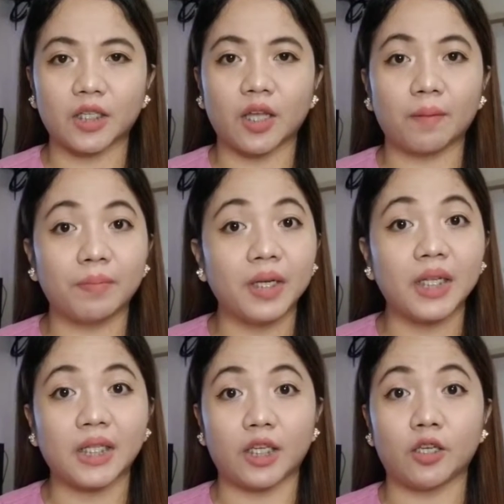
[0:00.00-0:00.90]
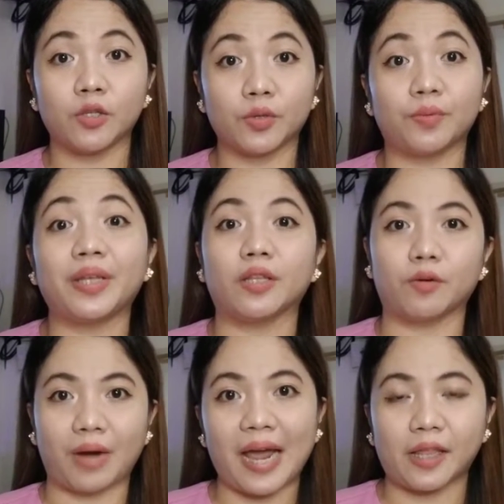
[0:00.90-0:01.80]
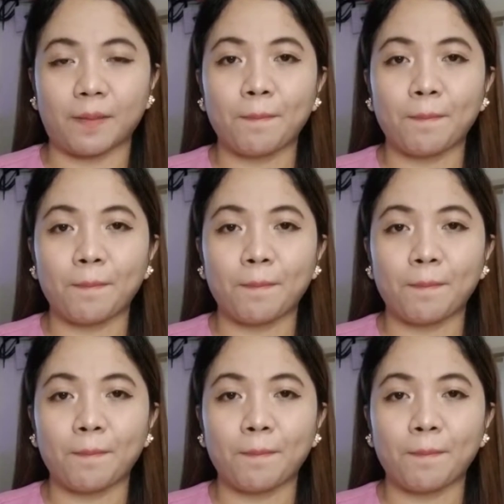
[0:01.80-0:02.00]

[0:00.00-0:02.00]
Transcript: the ability to read and write.